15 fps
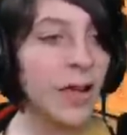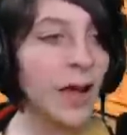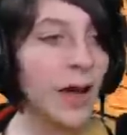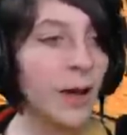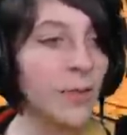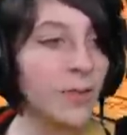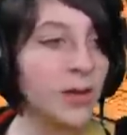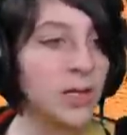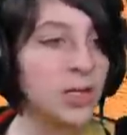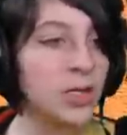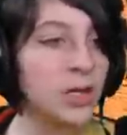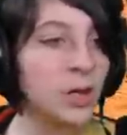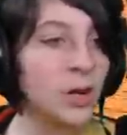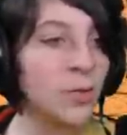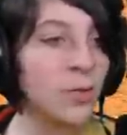How
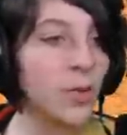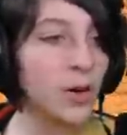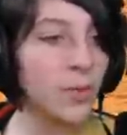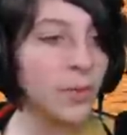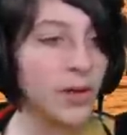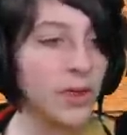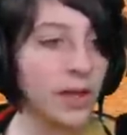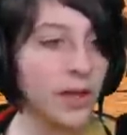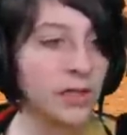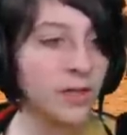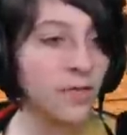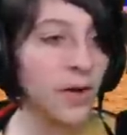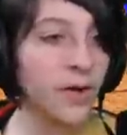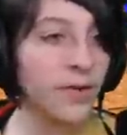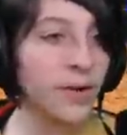much would one
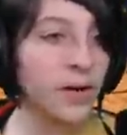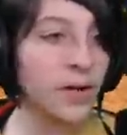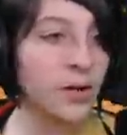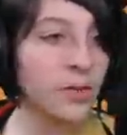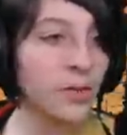thousand five hundred